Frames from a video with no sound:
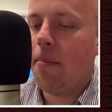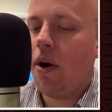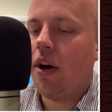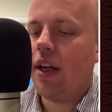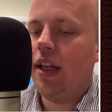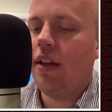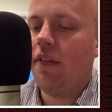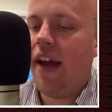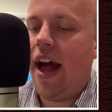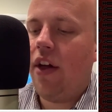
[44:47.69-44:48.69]
marketing
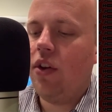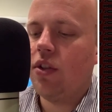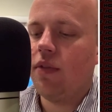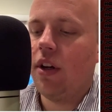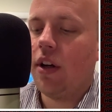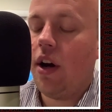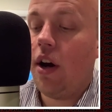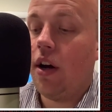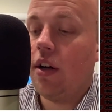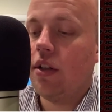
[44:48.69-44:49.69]
the values of their
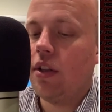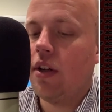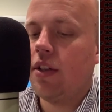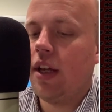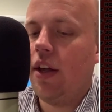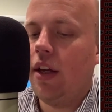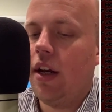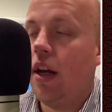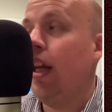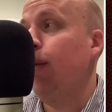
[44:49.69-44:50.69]
cards they're
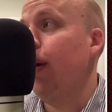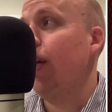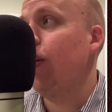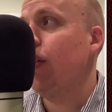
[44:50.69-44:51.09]
selling on eBay.